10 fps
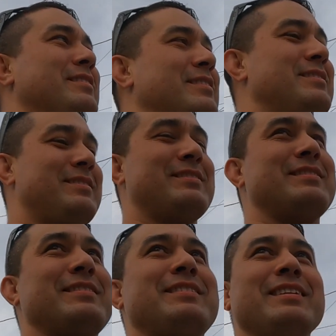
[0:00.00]
The
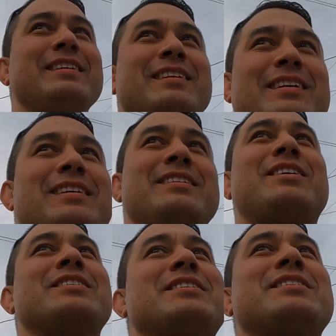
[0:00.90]

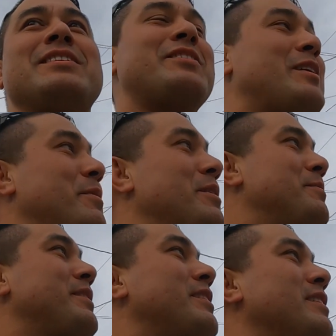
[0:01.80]
dog scared the crap out of me.